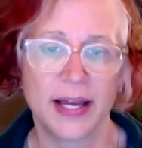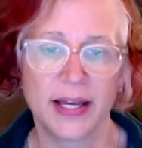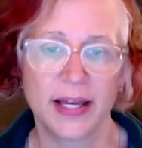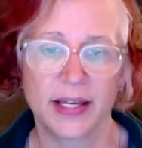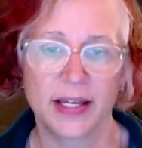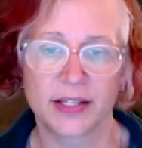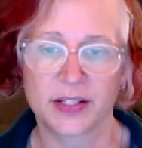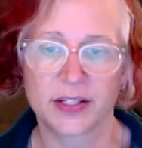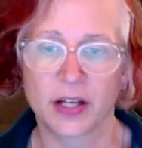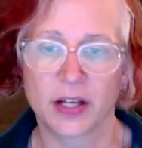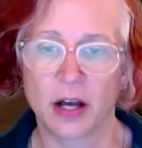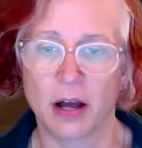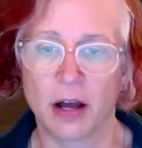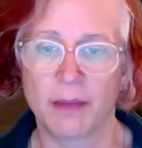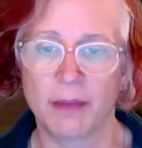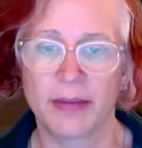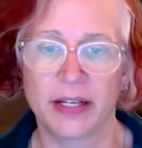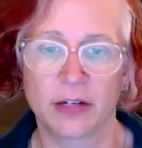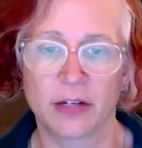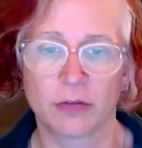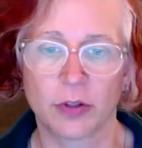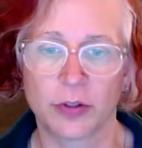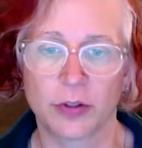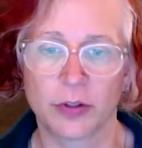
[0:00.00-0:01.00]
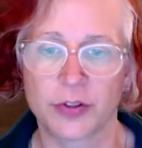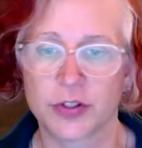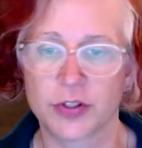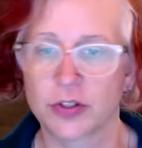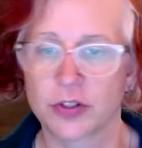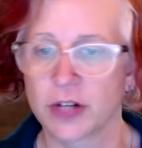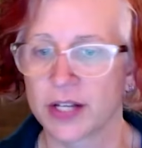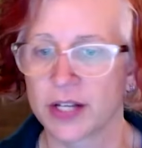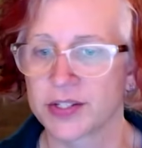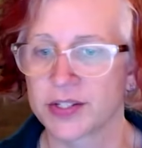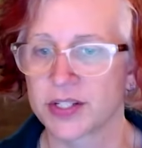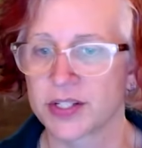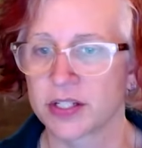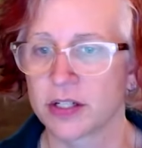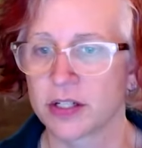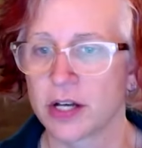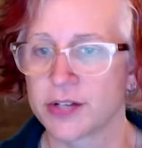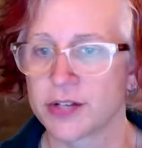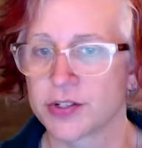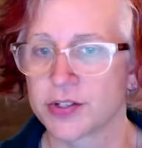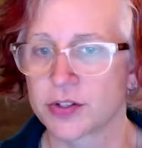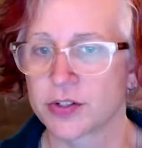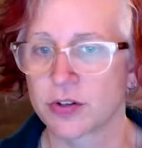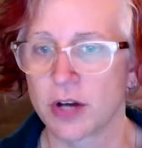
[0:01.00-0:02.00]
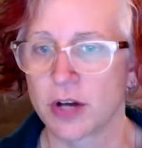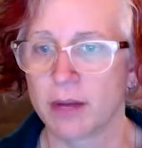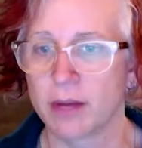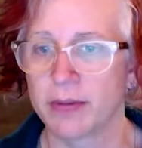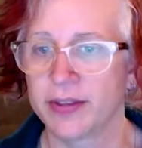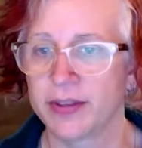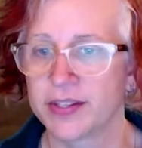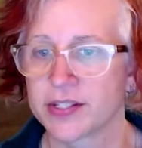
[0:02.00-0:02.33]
is common, erodes trust, and causes trauma.